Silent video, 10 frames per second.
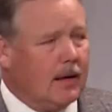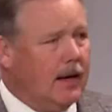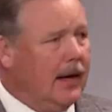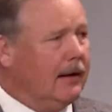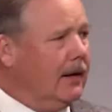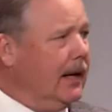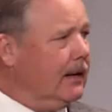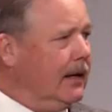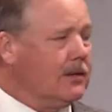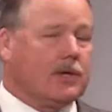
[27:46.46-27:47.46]
and, and,
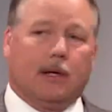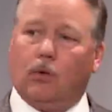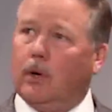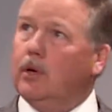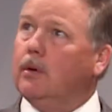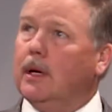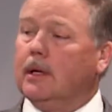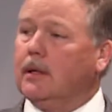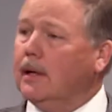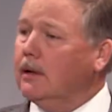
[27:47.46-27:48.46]
and saying, Lord, you did
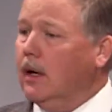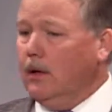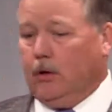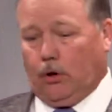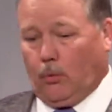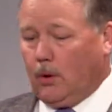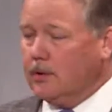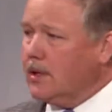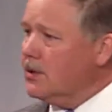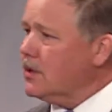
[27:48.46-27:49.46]
it then. Your word
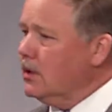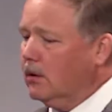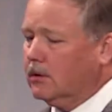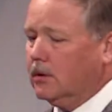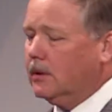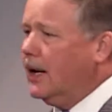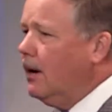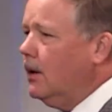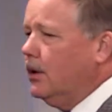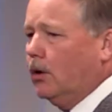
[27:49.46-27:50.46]
says that you'll do it
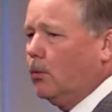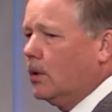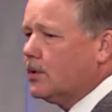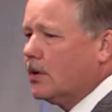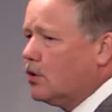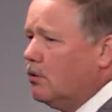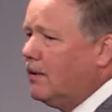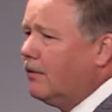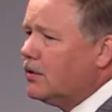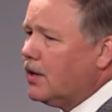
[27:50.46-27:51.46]
now. Your word says you've
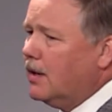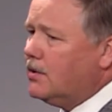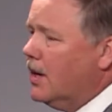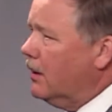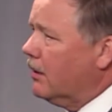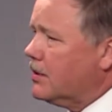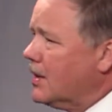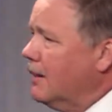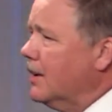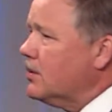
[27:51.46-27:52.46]
never changed. You're the
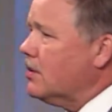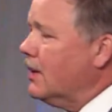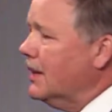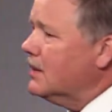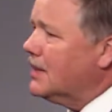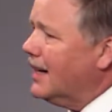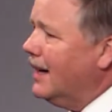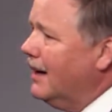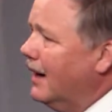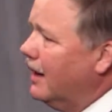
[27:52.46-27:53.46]
same yesterday,
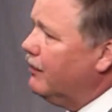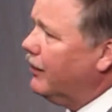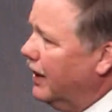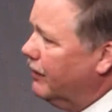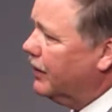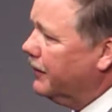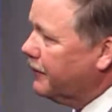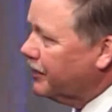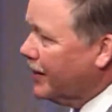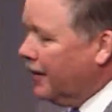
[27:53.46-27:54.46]
today, and forever.
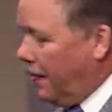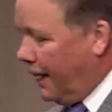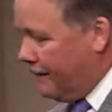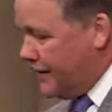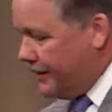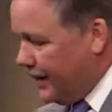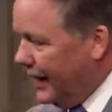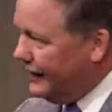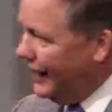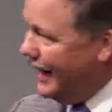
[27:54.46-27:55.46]
Amen.
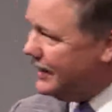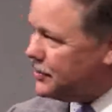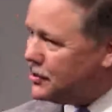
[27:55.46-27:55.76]
And last